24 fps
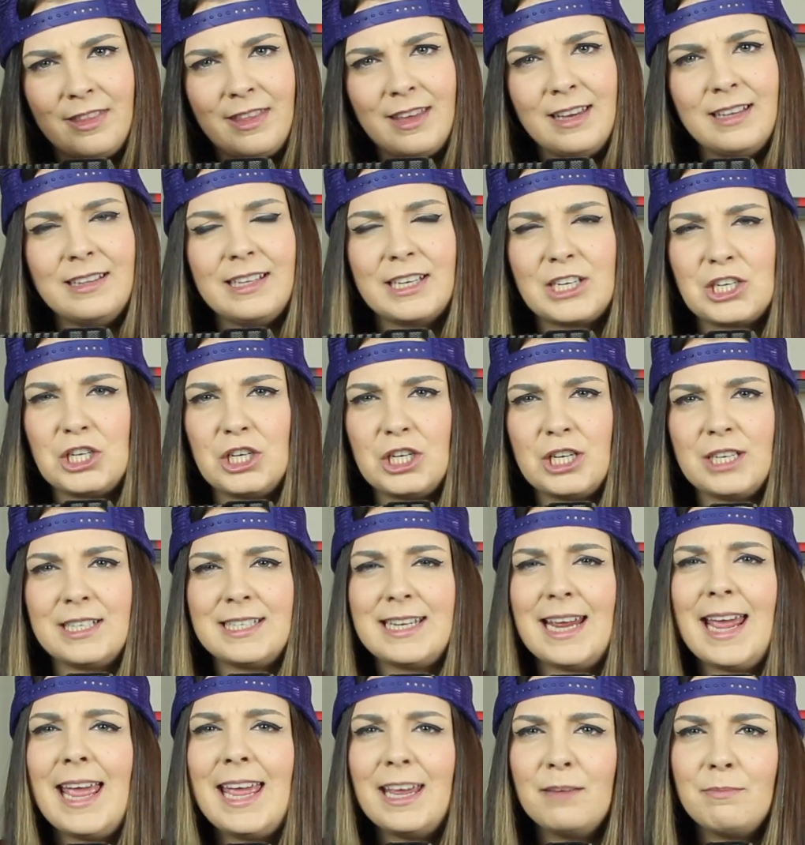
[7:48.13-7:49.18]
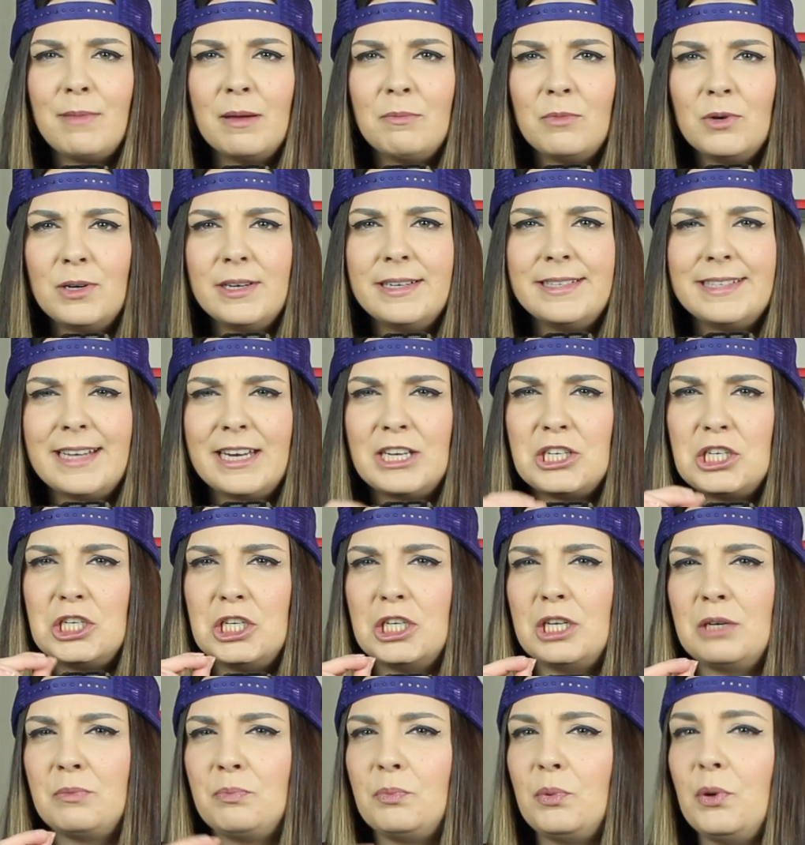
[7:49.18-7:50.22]
thing. Like, she can take memories and
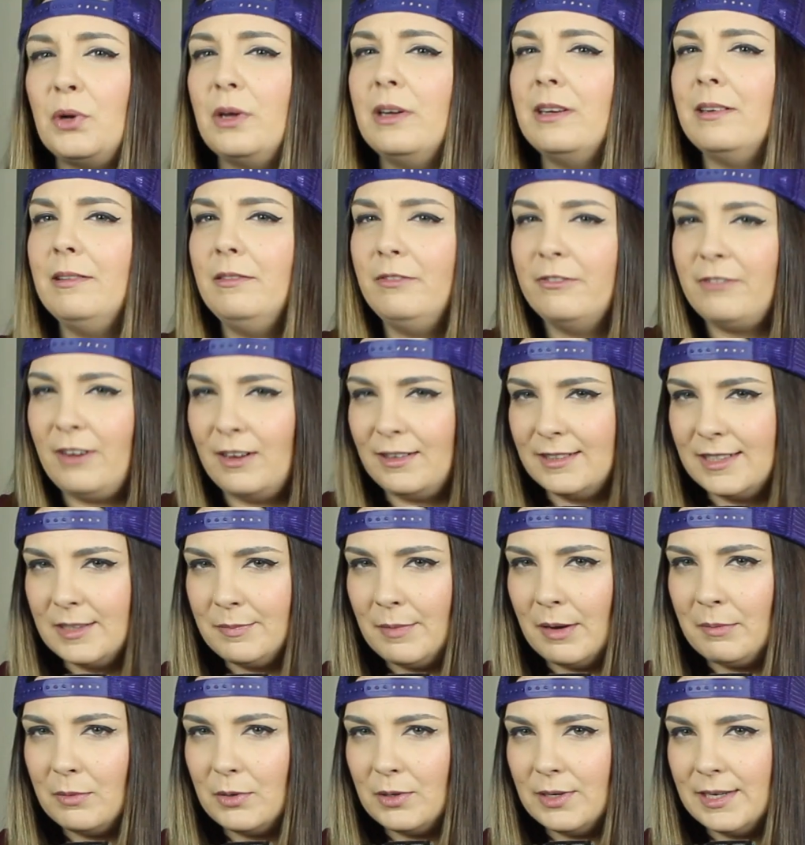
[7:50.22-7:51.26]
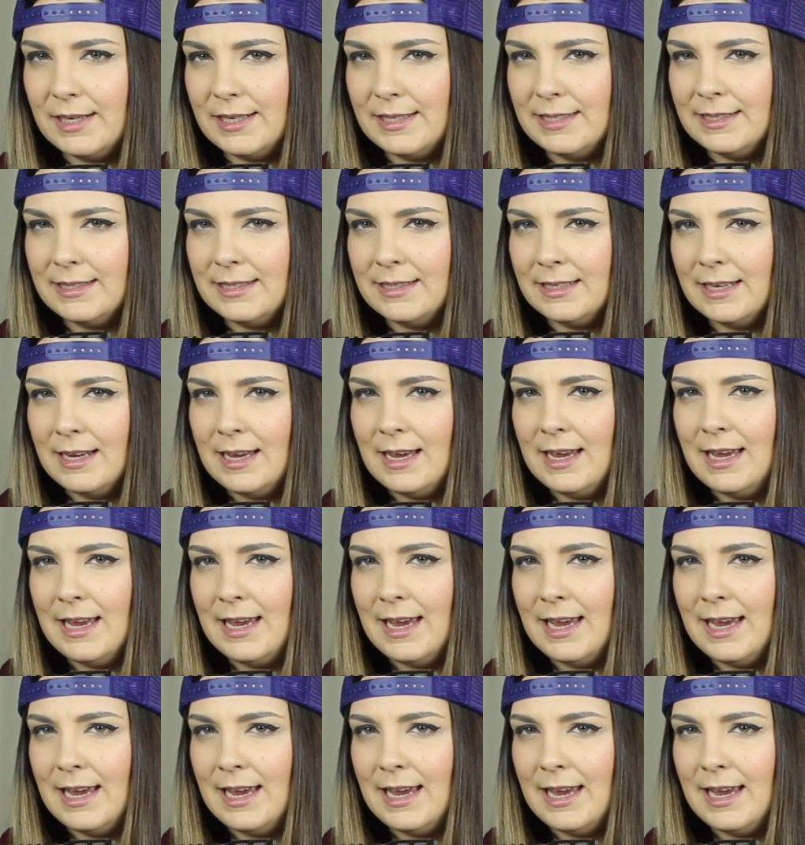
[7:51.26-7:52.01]
she can put false memories